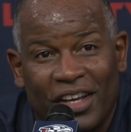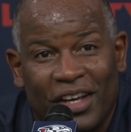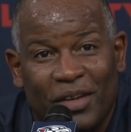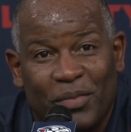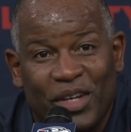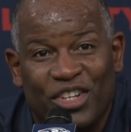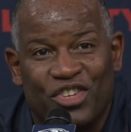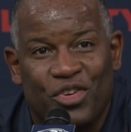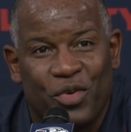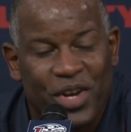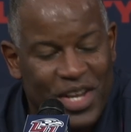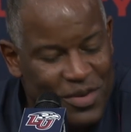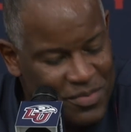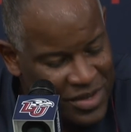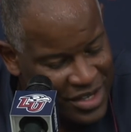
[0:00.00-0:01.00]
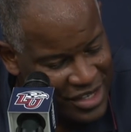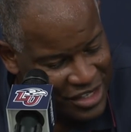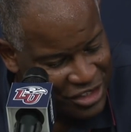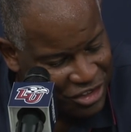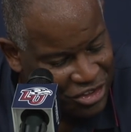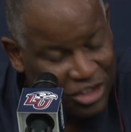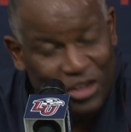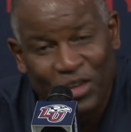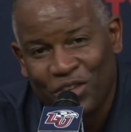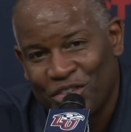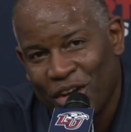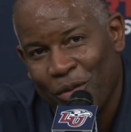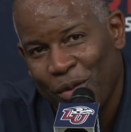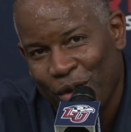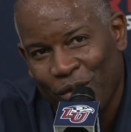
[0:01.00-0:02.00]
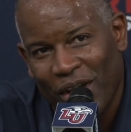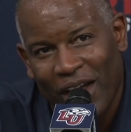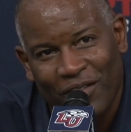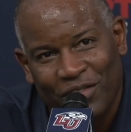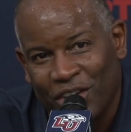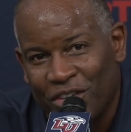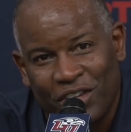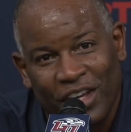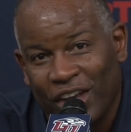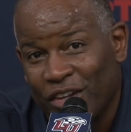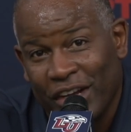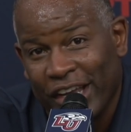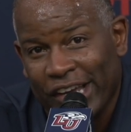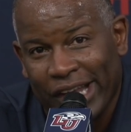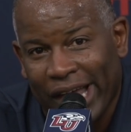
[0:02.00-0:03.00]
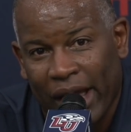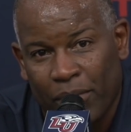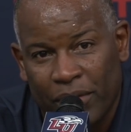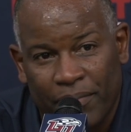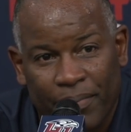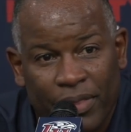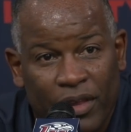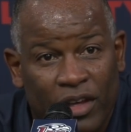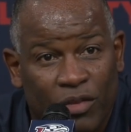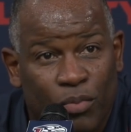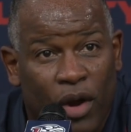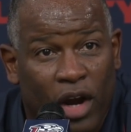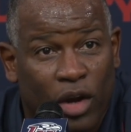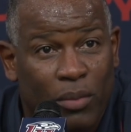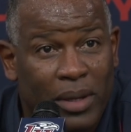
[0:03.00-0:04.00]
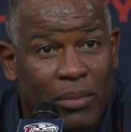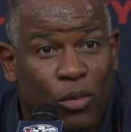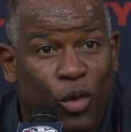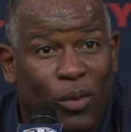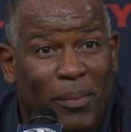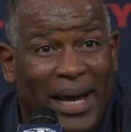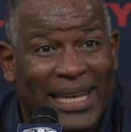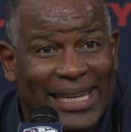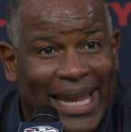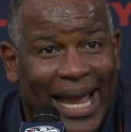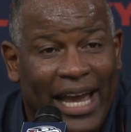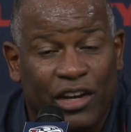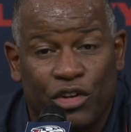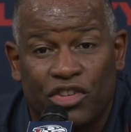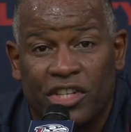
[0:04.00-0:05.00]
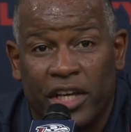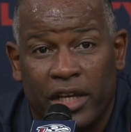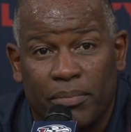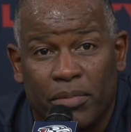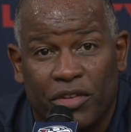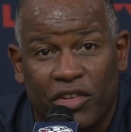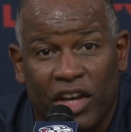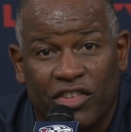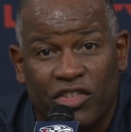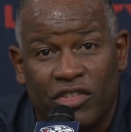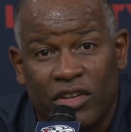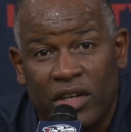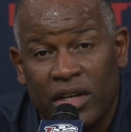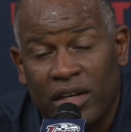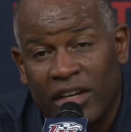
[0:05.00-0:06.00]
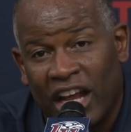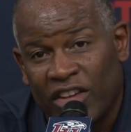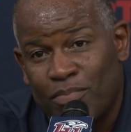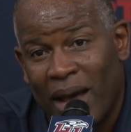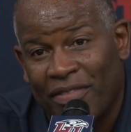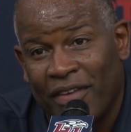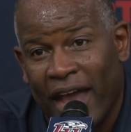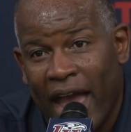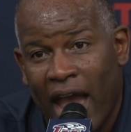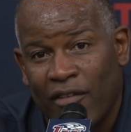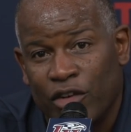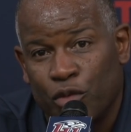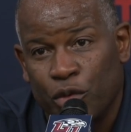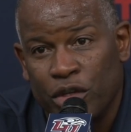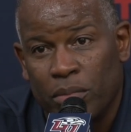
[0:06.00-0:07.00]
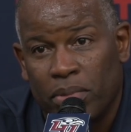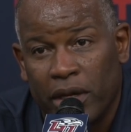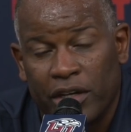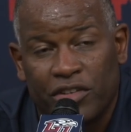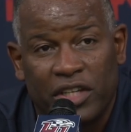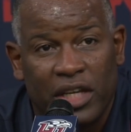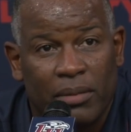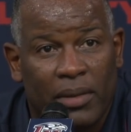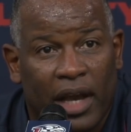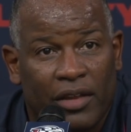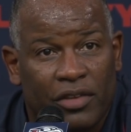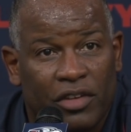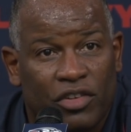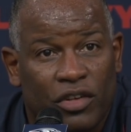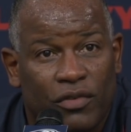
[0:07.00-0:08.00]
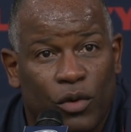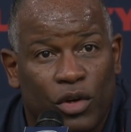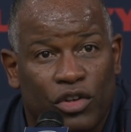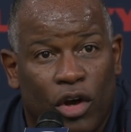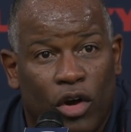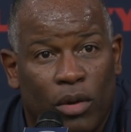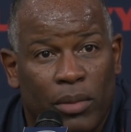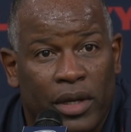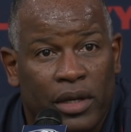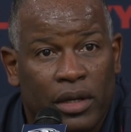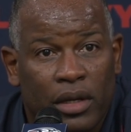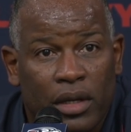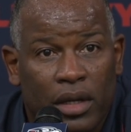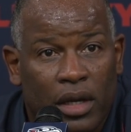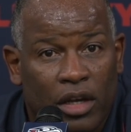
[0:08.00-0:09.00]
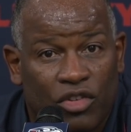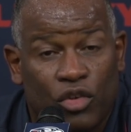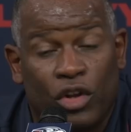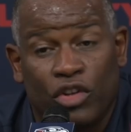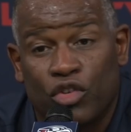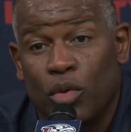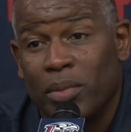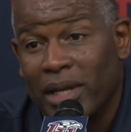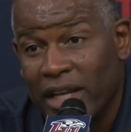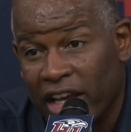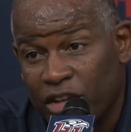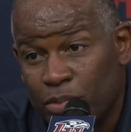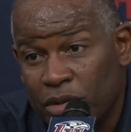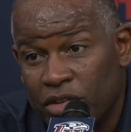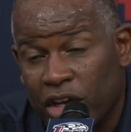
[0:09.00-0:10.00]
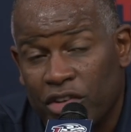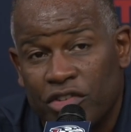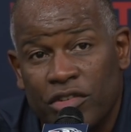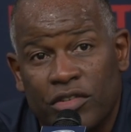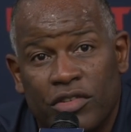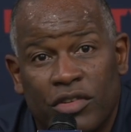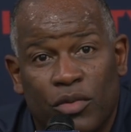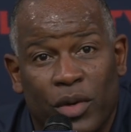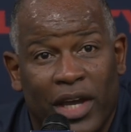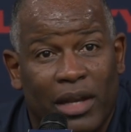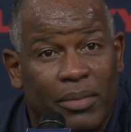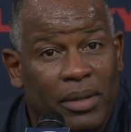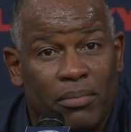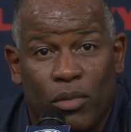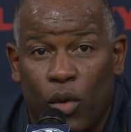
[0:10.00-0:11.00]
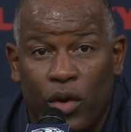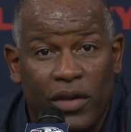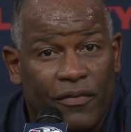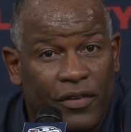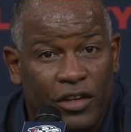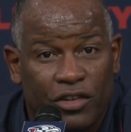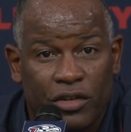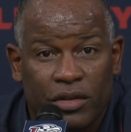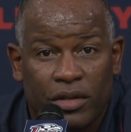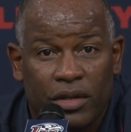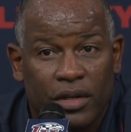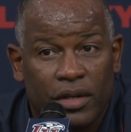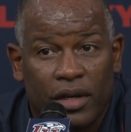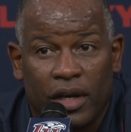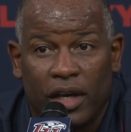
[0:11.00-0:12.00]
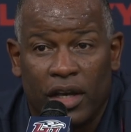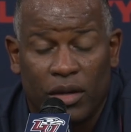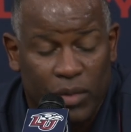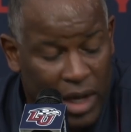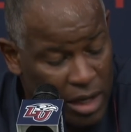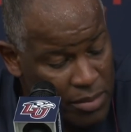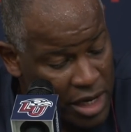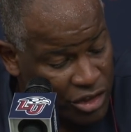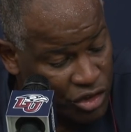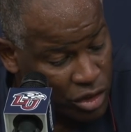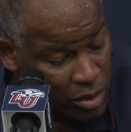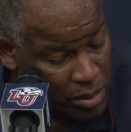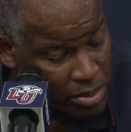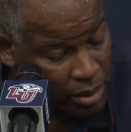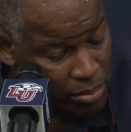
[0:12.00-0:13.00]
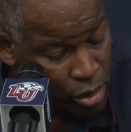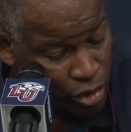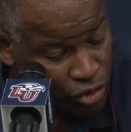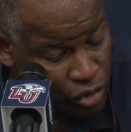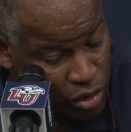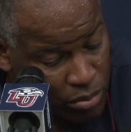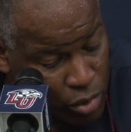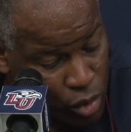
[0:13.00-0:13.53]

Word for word: it'd be a dream to sit here and say we're going to have 16 because it ain't going to happen. It's probably going to be more about nine or 10 possessions. That's about the average when you play a team like this as far as Army. Uh, so that's going to be less possessions. We got to be more efficient, and we got to make sure that we put points on the